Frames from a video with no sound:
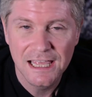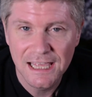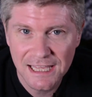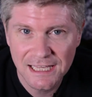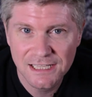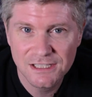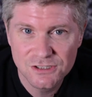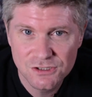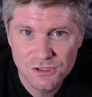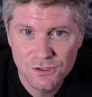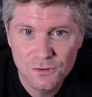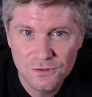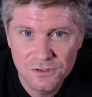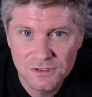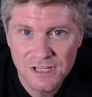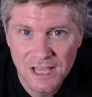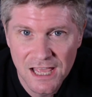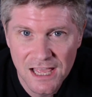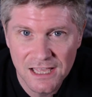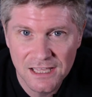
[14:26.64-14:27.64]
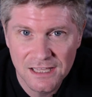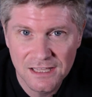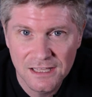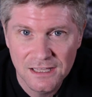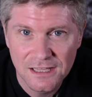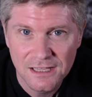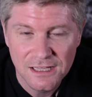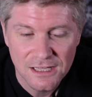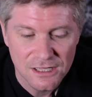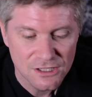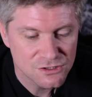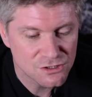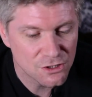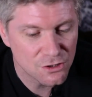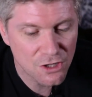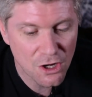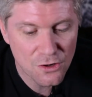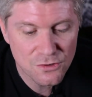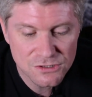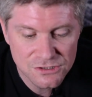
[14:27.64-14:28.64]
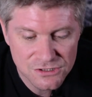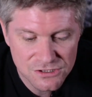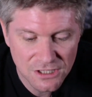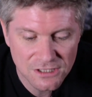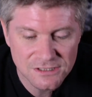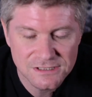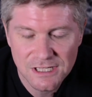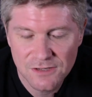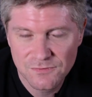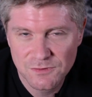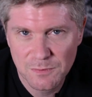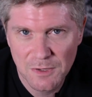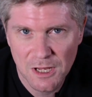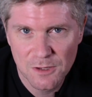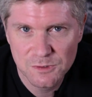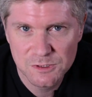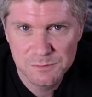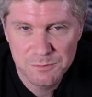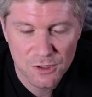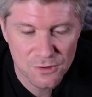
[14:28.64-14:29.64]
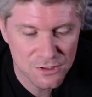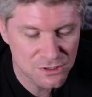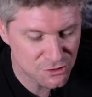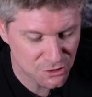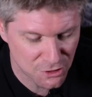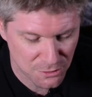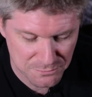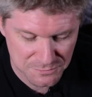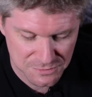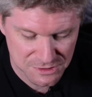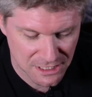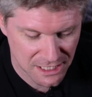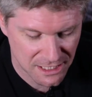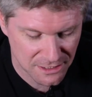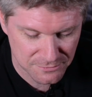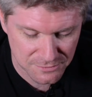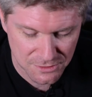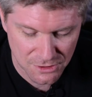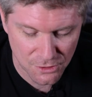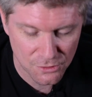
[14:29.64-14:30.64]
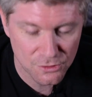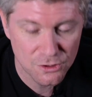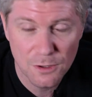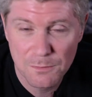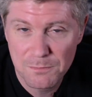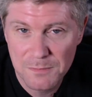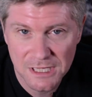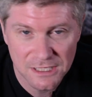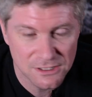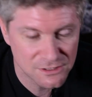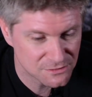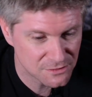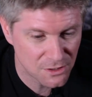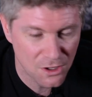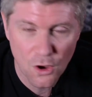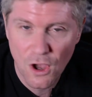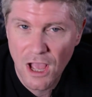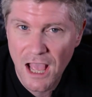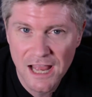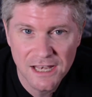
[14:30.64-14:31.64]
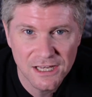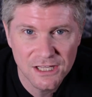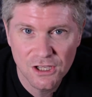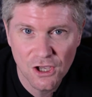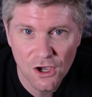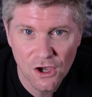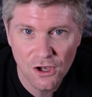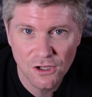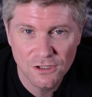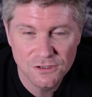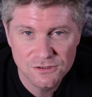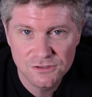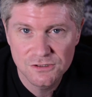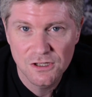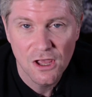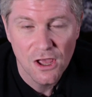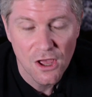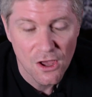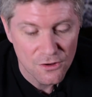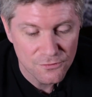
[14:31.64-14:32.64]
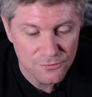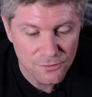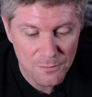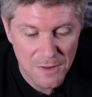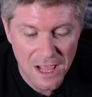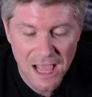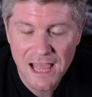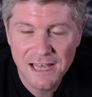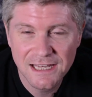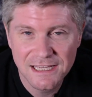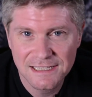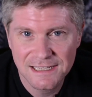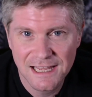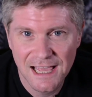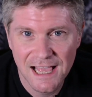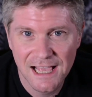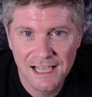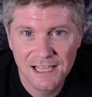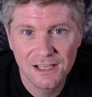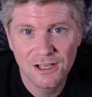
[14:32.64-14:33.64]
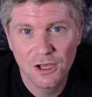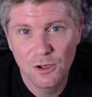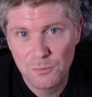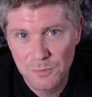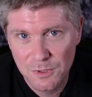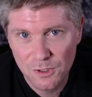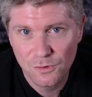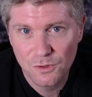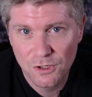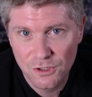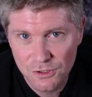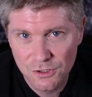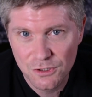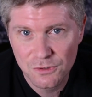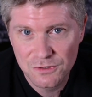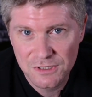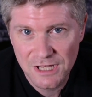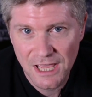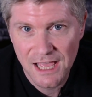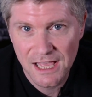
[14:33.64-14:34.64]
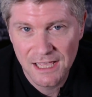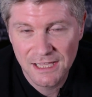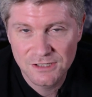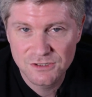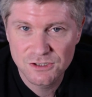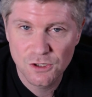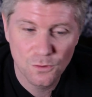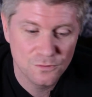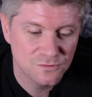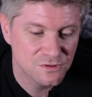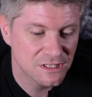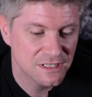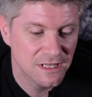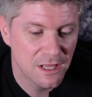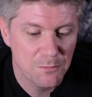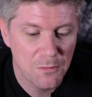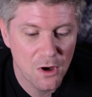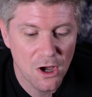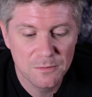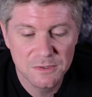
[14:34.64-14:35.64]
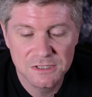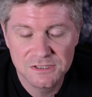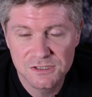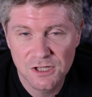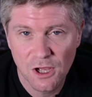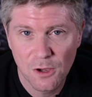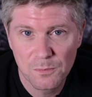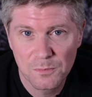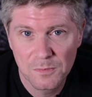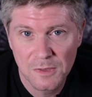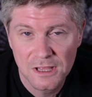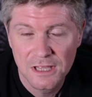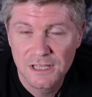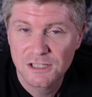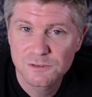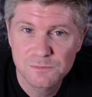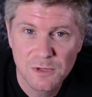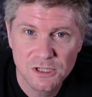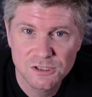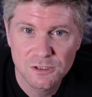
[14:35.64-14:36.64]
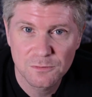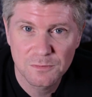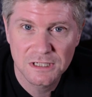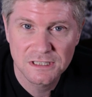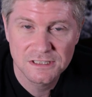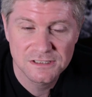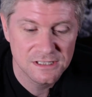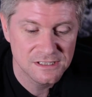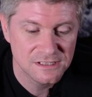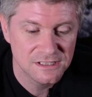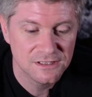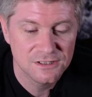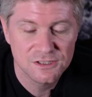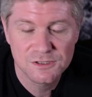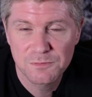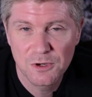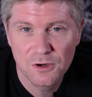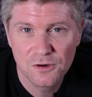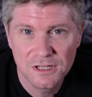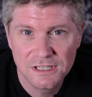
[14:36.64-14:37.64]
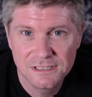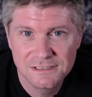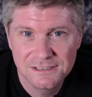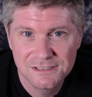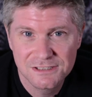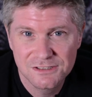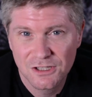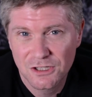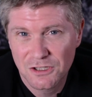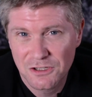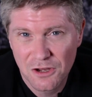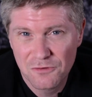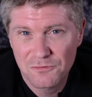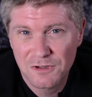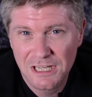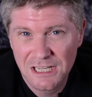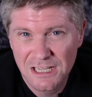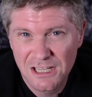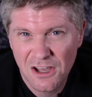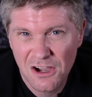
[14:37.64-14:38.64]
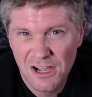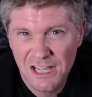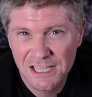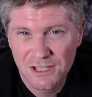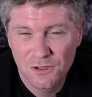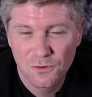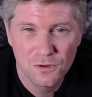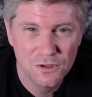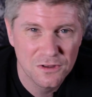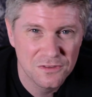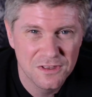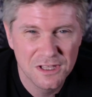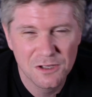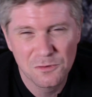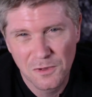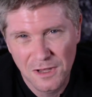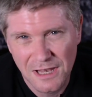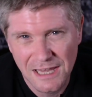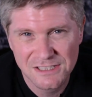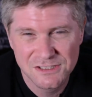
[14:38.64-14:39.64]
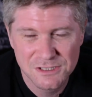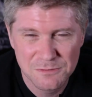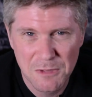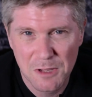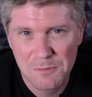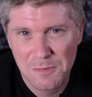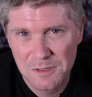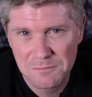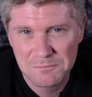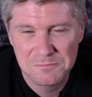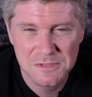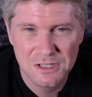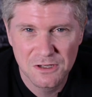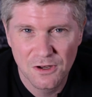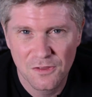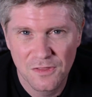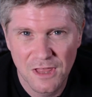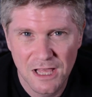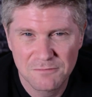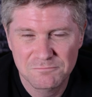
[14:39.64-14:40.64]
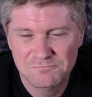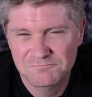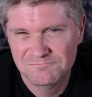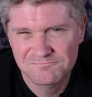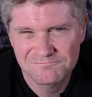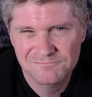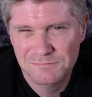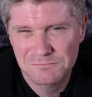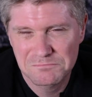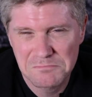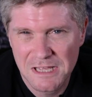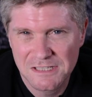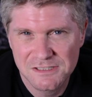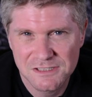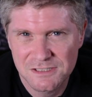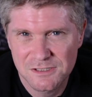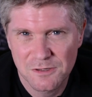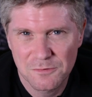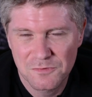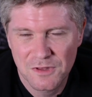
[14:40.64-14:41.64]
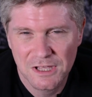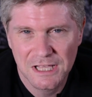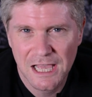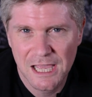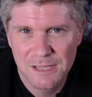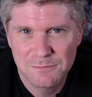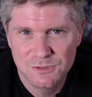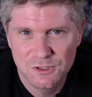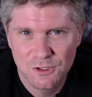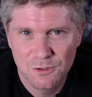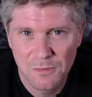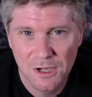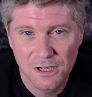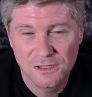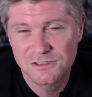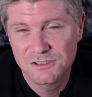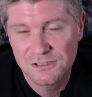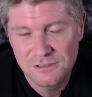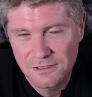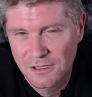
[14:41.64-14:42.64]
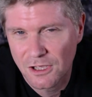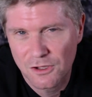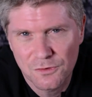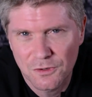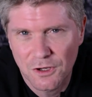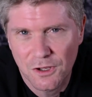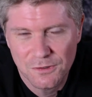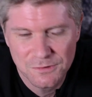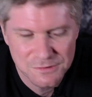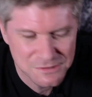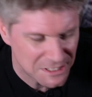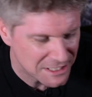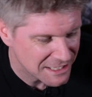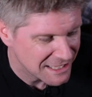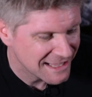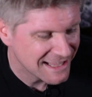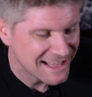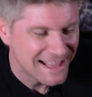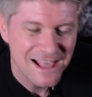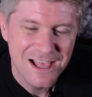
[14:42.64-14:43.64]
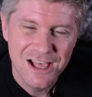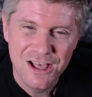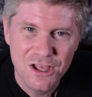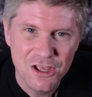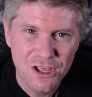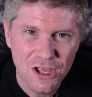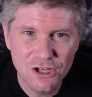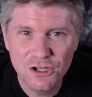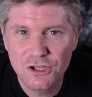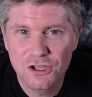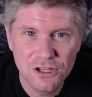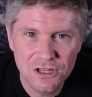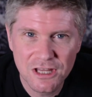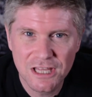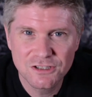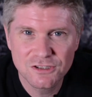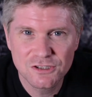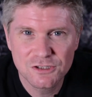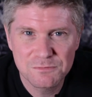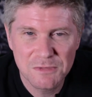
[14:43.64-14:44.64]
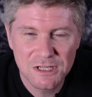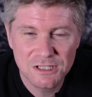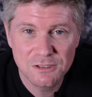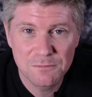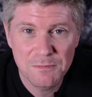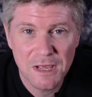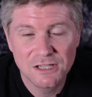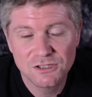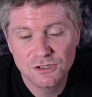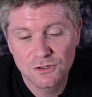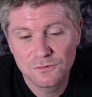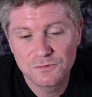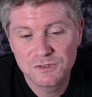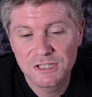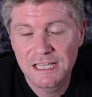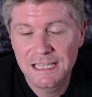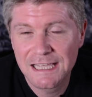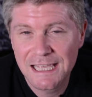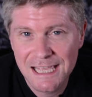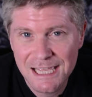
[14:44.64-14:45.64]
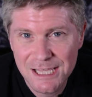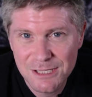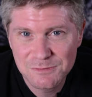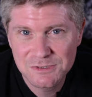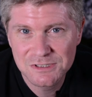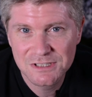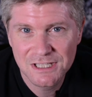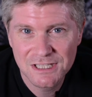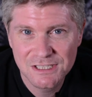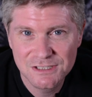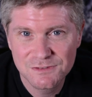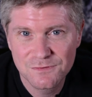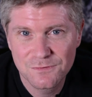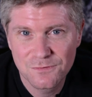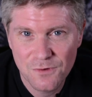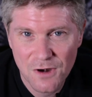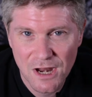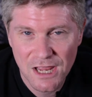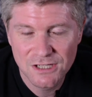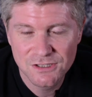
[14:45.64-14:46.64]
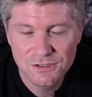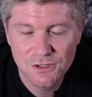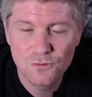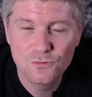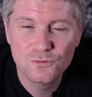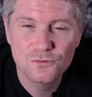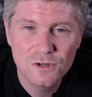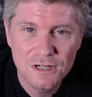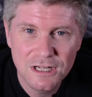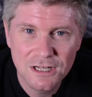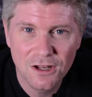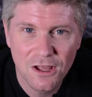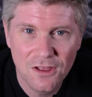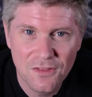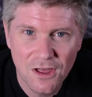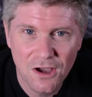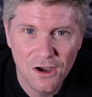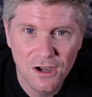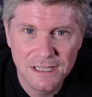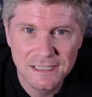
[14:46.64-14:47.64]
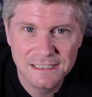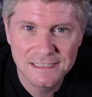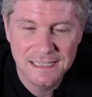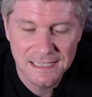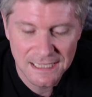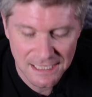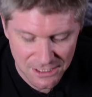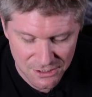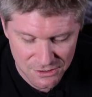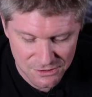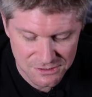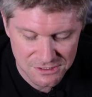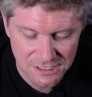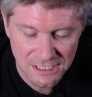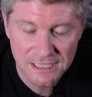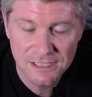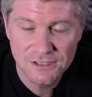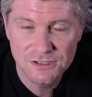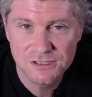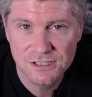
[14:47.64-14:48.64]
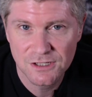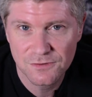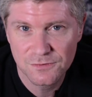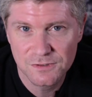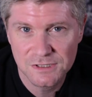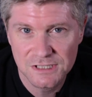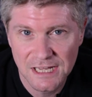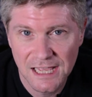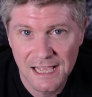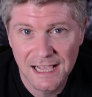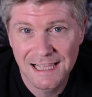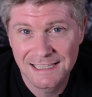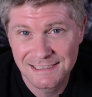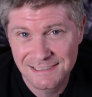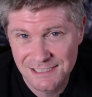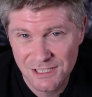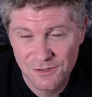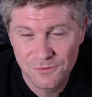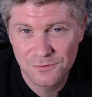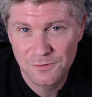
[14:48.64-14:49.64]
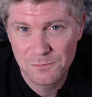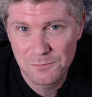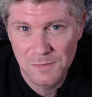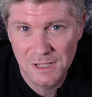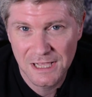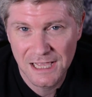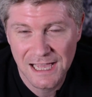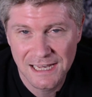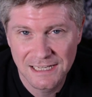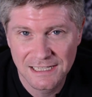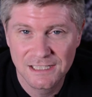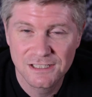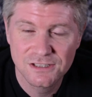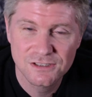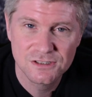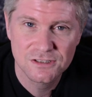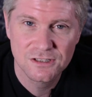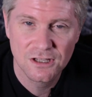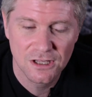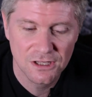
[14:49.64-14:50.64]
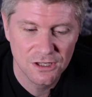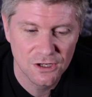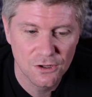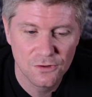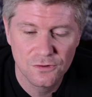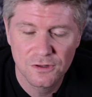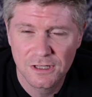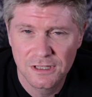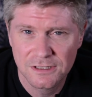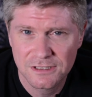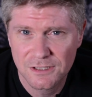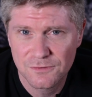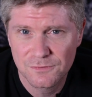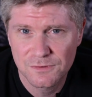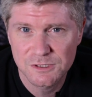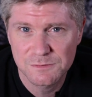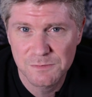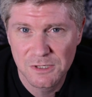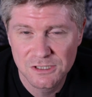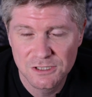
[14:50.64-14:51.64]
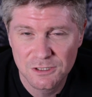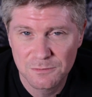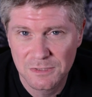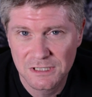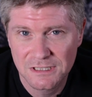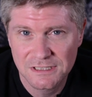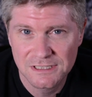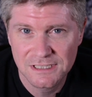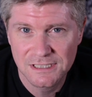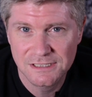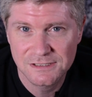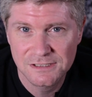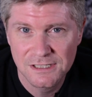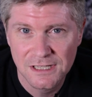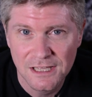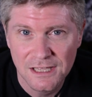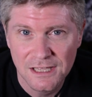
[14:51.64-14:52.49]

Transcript: into the deck. So you don't just have to play with spirits. You can say, you can mix any cards from any deck and build a new deck. So obviously there might be some special abilities in the spirits that you don't really like, or you think, well, actually maybe that messes up the game too much, who knows. And you can then just mix and match, and obviously it keeps things fresh. So I really like that idea, because each different deck has different mechanics, the different special abilities.